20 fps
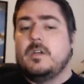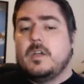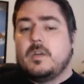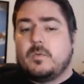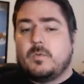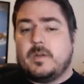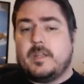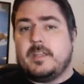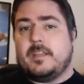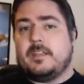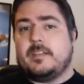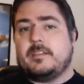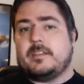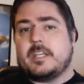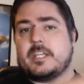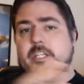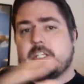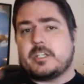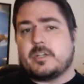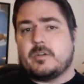when they
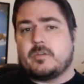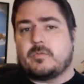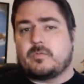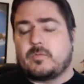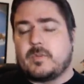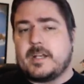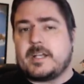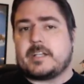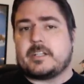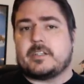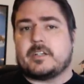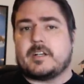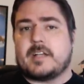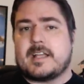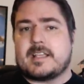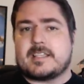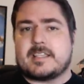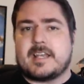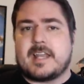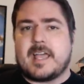showed Richter
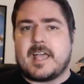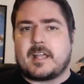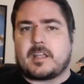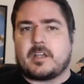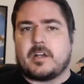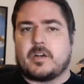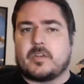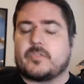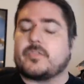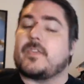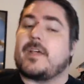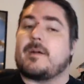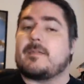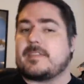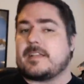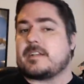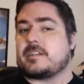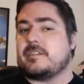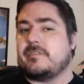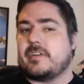as an Echo, so that was
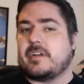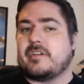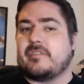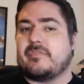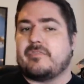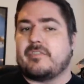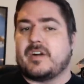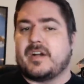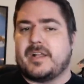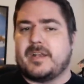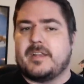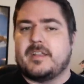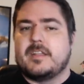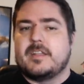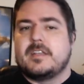actually very fun.